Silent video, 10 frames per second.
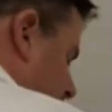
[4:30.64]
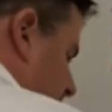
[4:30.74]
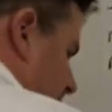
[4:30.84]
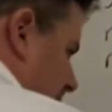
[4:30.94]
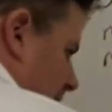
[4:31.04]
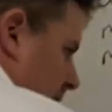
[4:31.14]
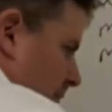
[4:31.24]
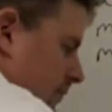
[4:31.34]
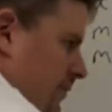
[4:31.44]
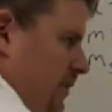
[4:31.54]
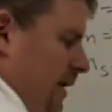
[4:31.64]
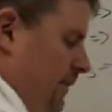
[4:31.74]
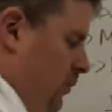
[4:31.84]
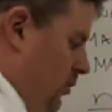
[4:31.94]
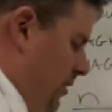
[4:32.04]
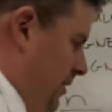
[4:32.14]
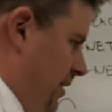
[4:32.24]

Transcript: Now, the important